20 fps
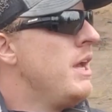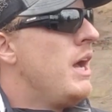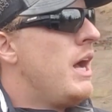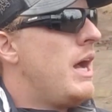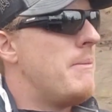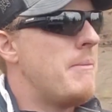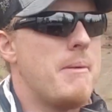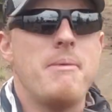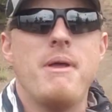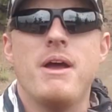
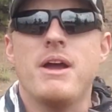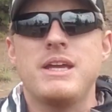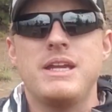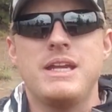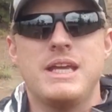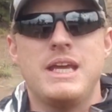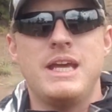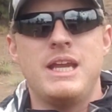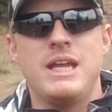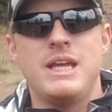I'm not going
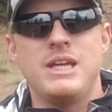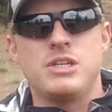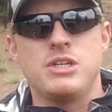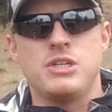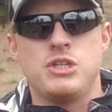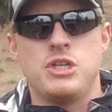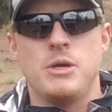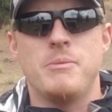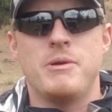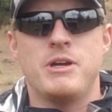to get into
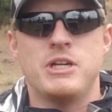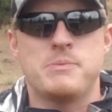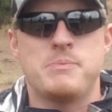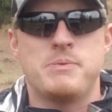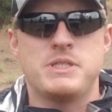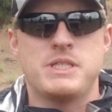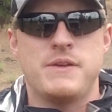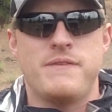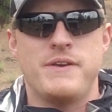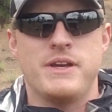too much
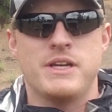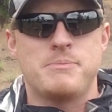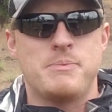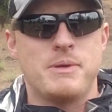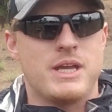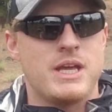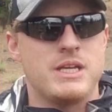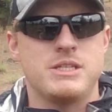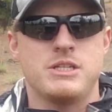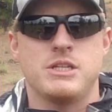specifics
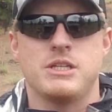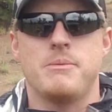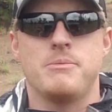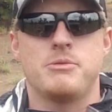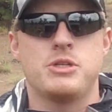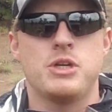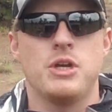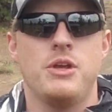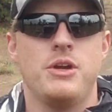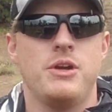because I'm
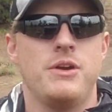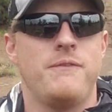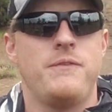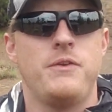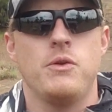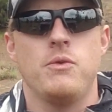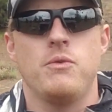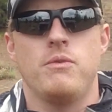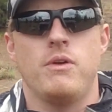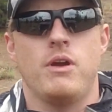sure if
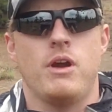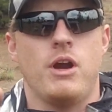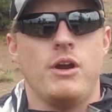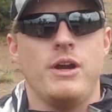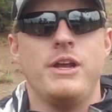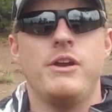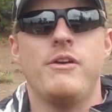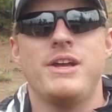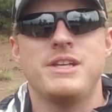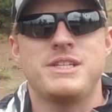you are
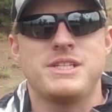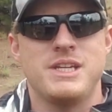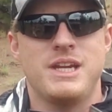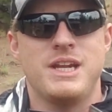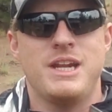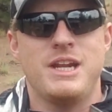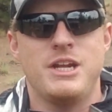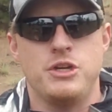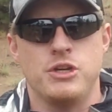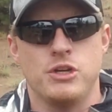interested
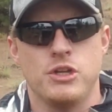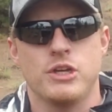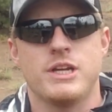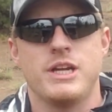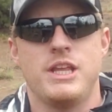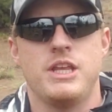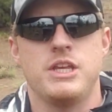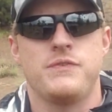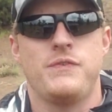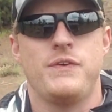in it and you're looking
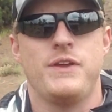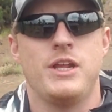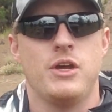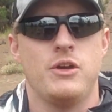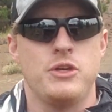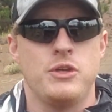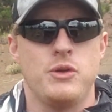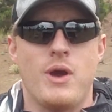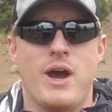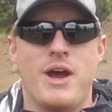at this video,
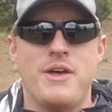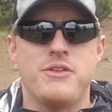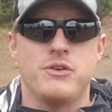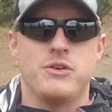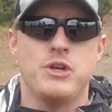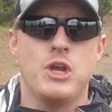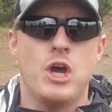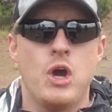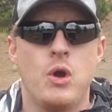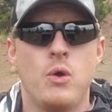you either
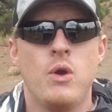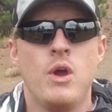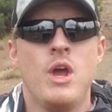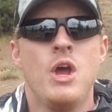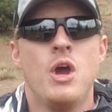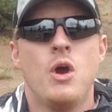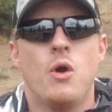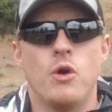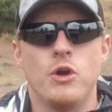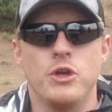know
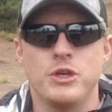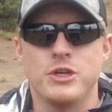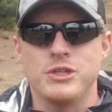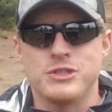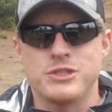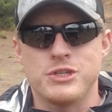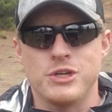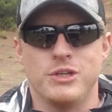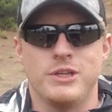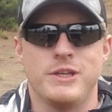or you can
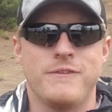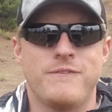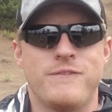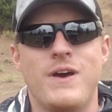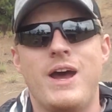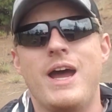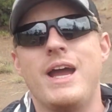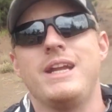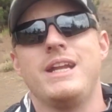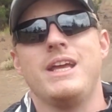certainly
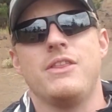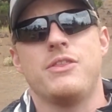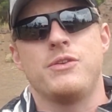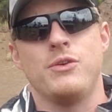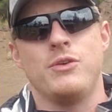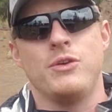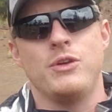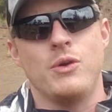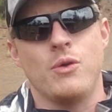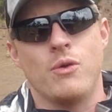find it
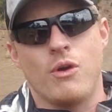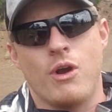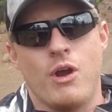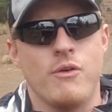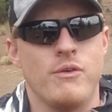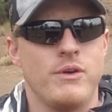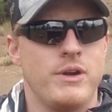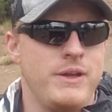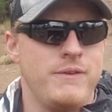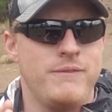through your
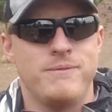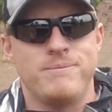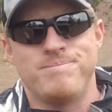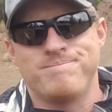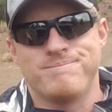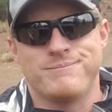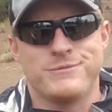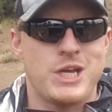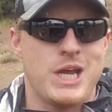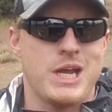already
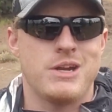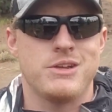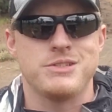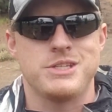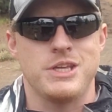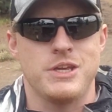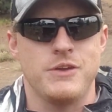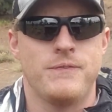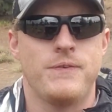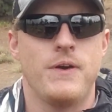channels
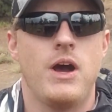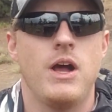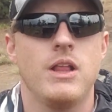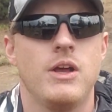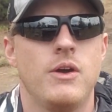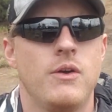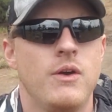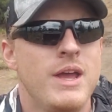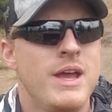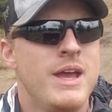that you
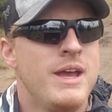follow.